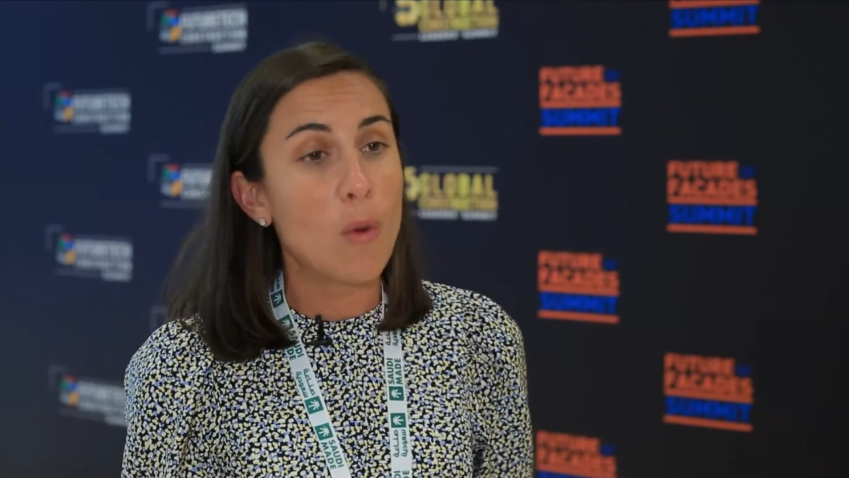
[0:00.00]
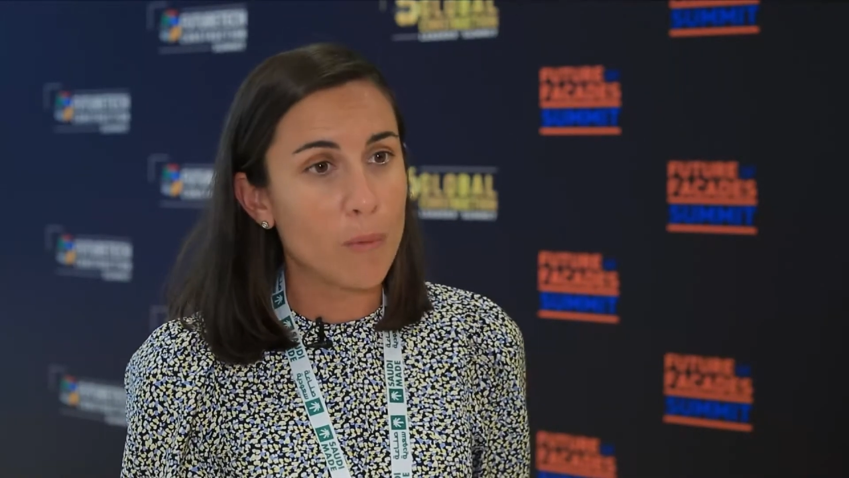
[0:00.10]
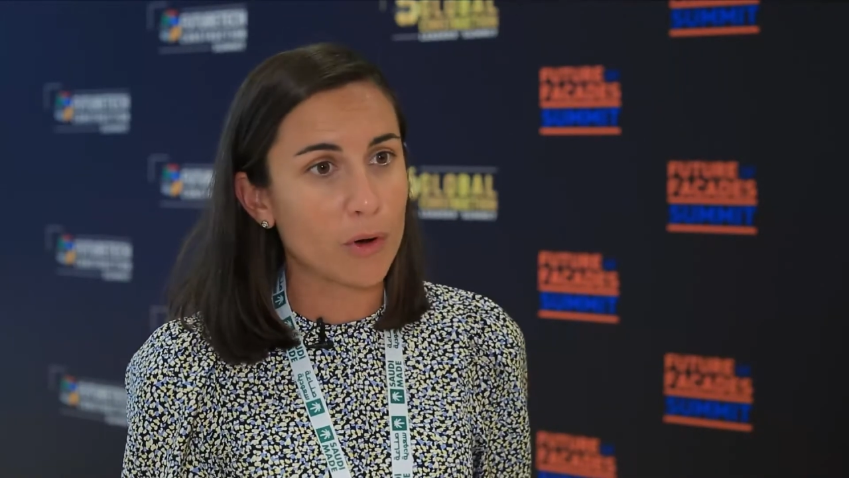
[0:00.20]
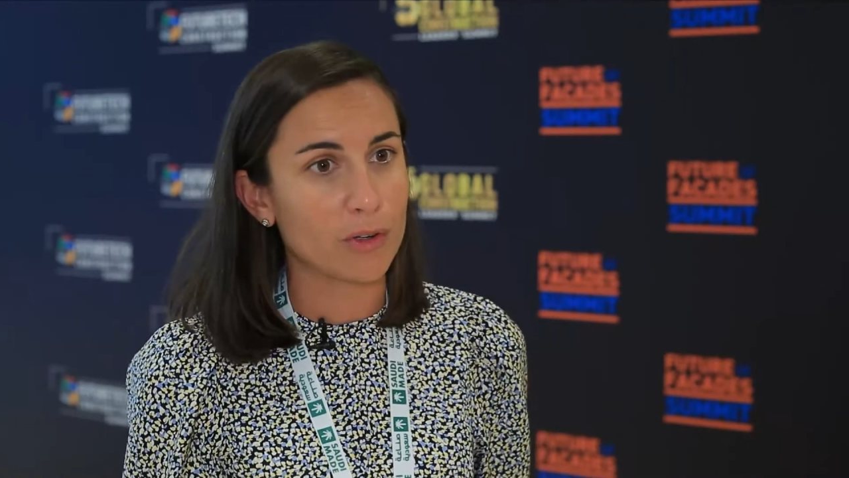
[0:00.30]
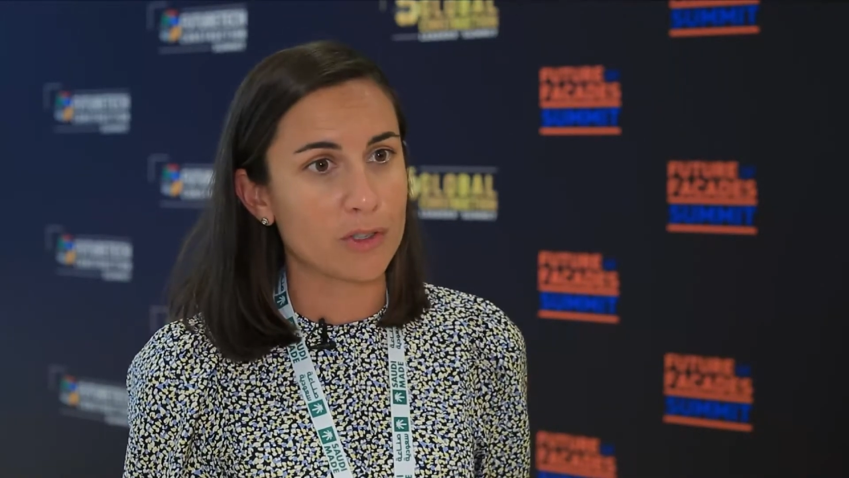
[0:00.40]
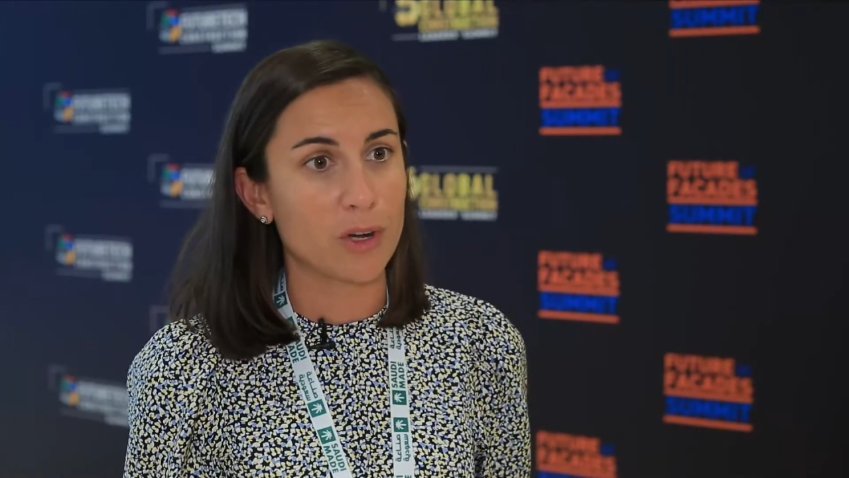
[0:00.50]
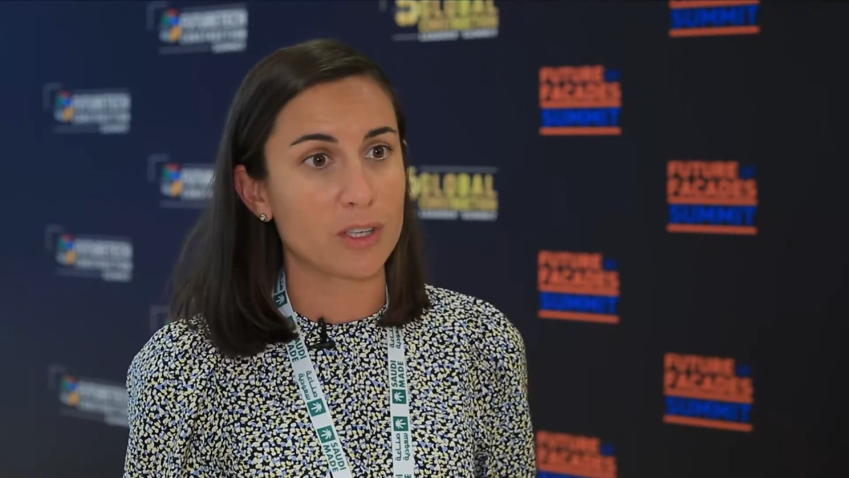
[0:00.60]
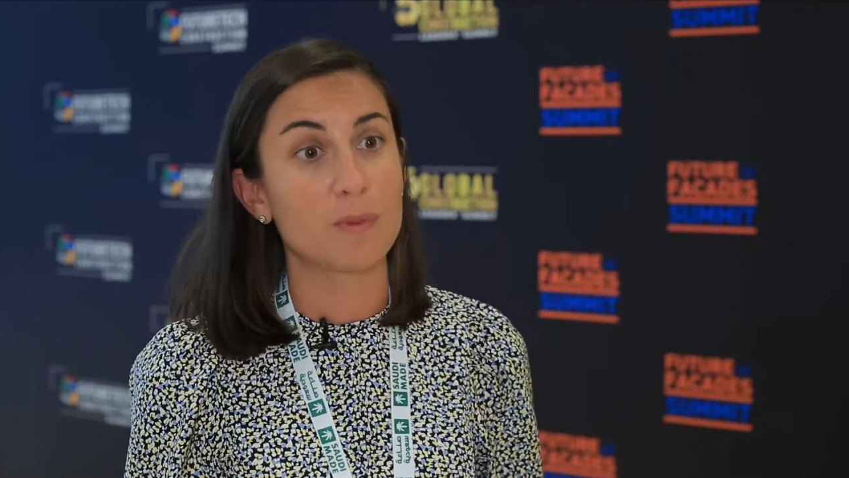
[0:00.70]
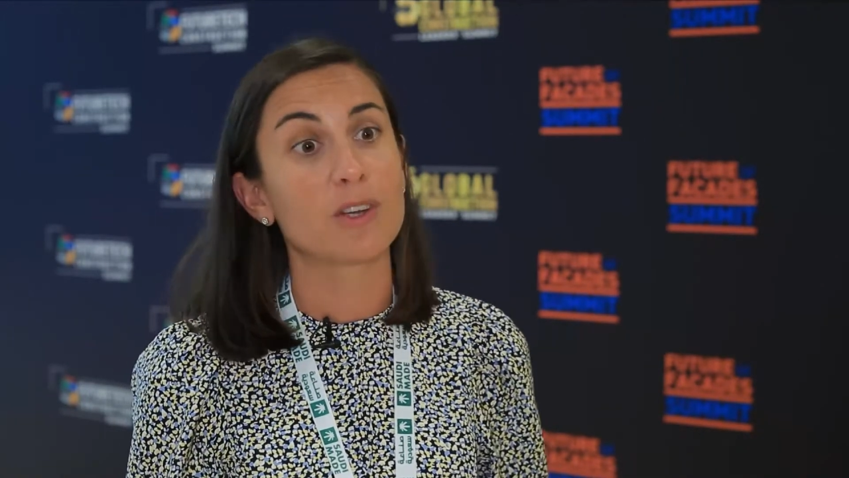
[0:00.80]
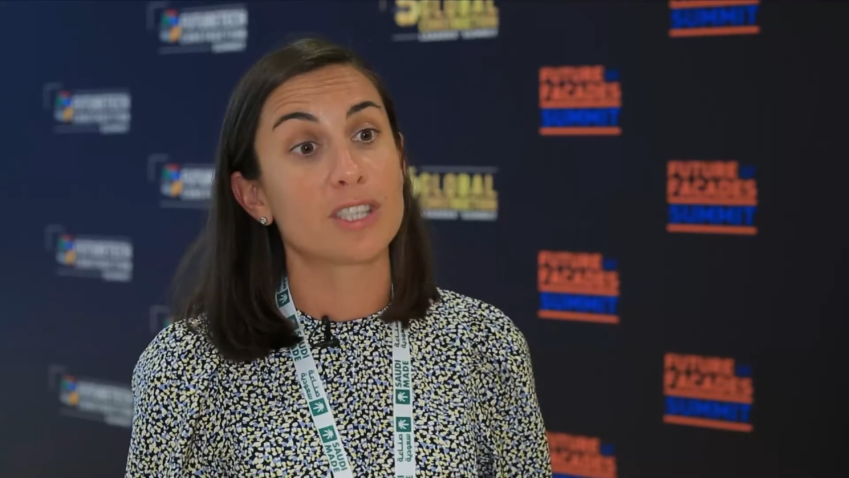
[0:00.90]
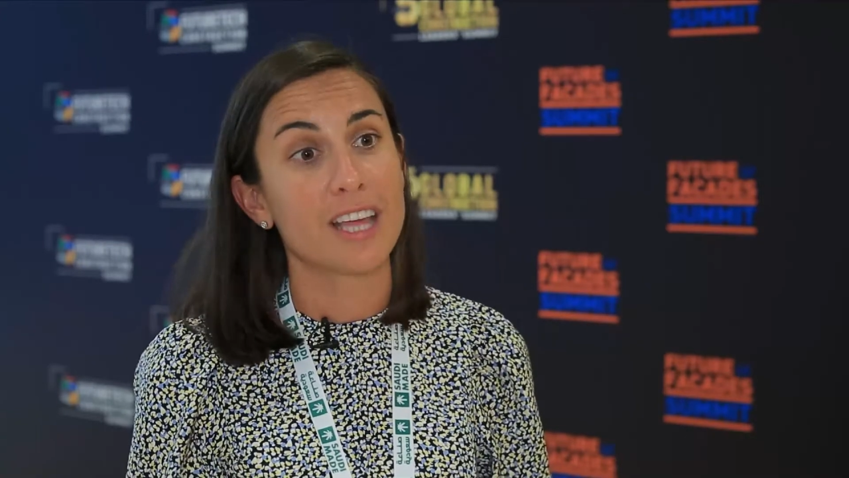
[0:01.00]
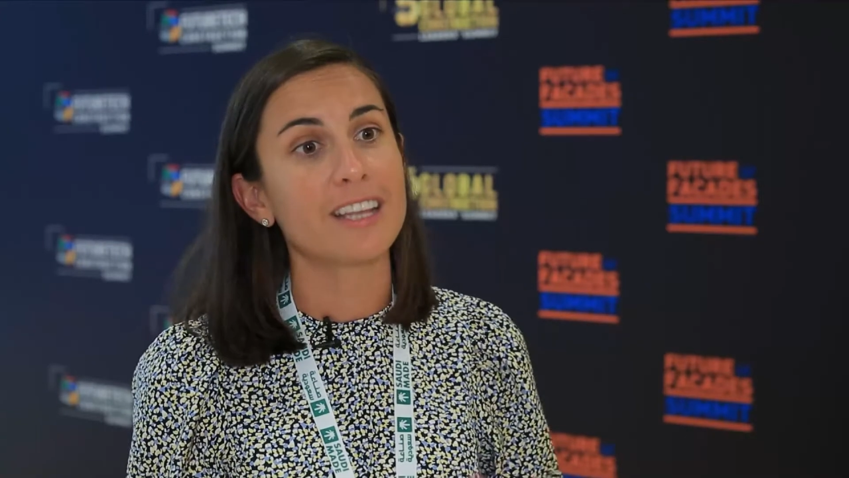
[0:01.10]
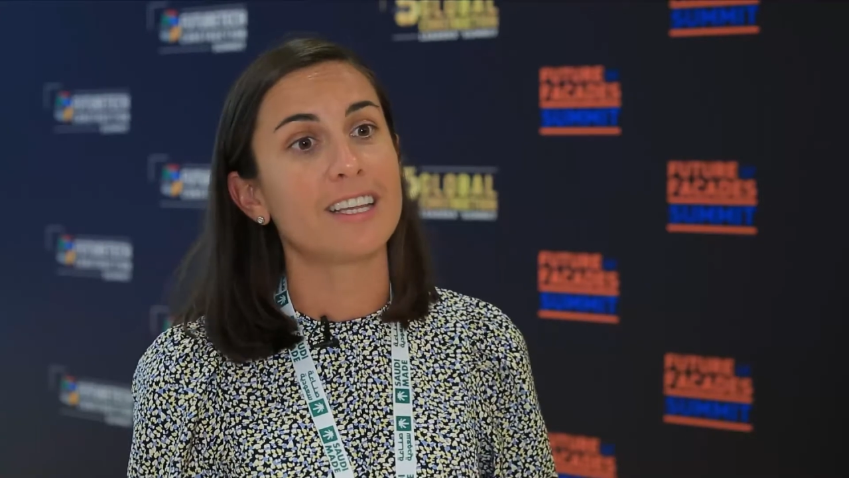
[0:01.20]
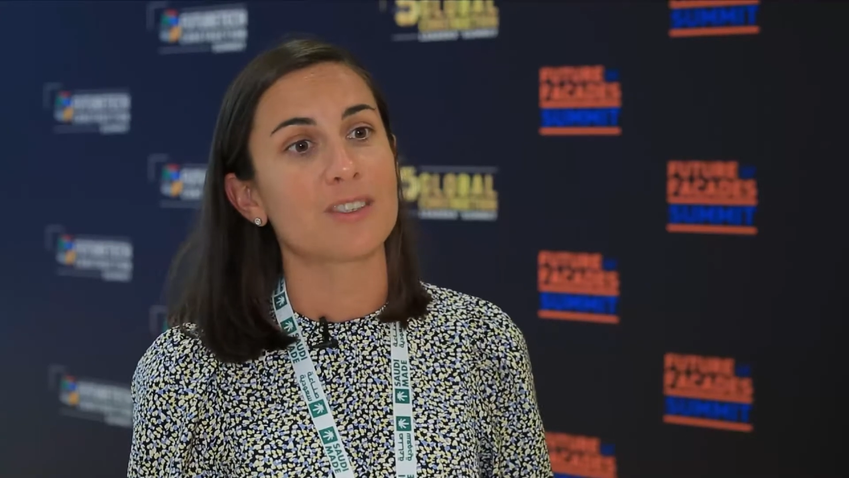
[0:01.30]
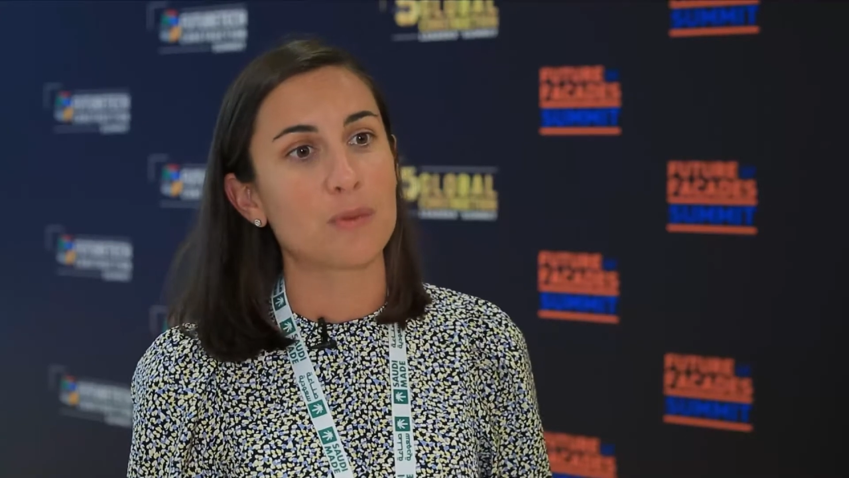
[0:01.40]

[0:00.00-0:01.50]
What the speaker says: more constraints, because then this